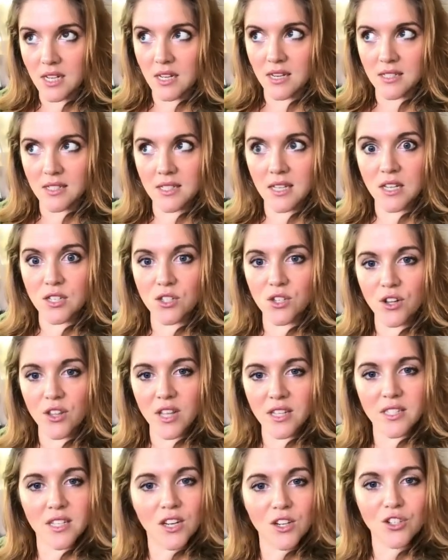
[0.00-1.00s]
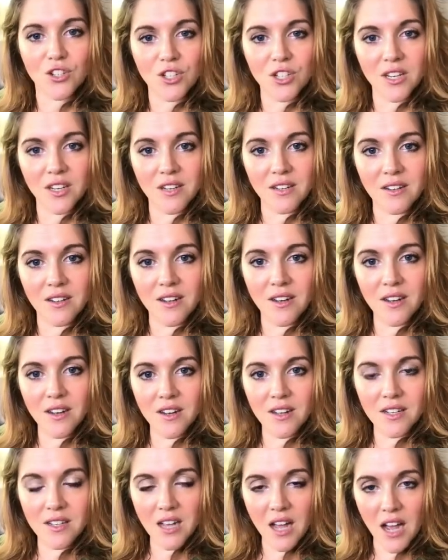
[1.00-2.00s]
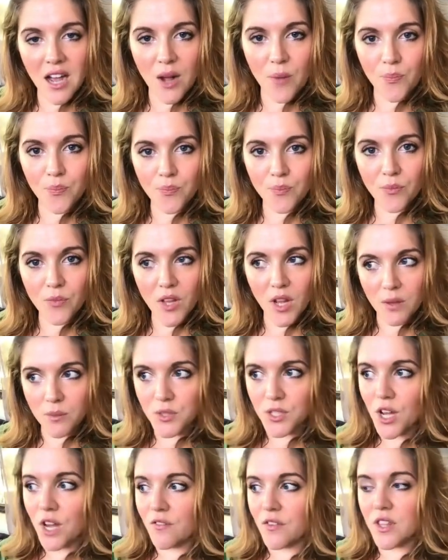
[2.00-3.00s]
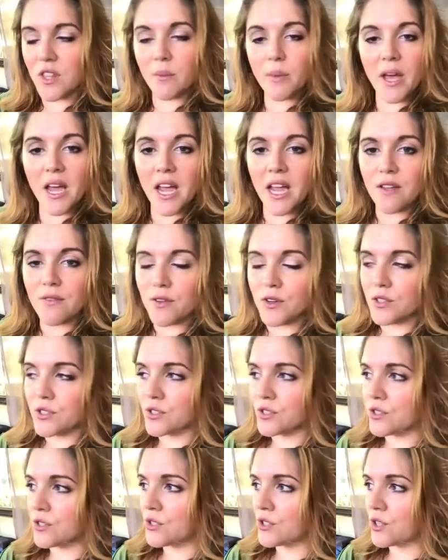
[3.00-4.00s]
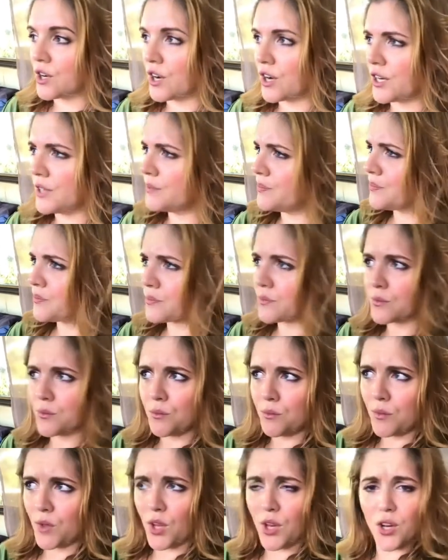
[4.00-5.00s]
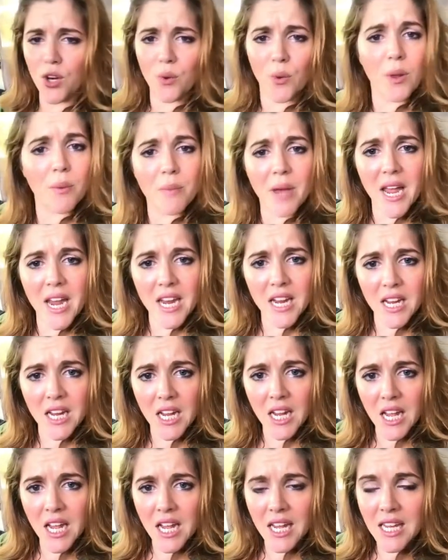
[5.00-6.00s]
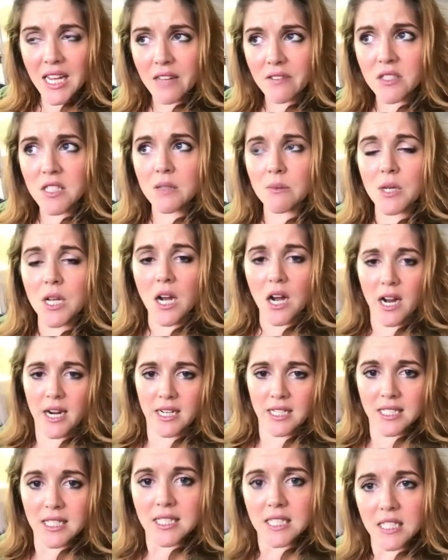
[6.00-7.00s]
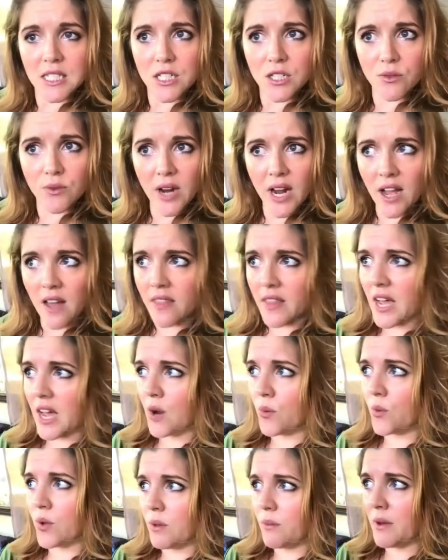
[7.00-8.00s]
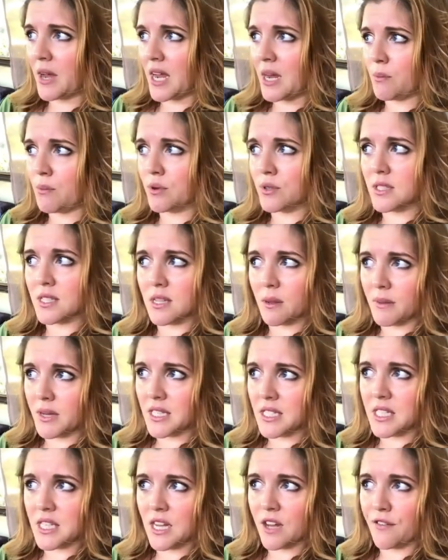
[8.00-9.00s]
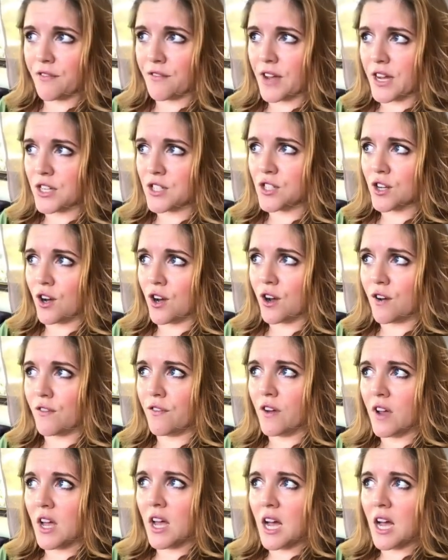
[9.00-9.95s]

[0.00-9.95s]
assessor that's actually observing the behaviors. And so, we may give some guidance in and around that, and we may put something to the effect of,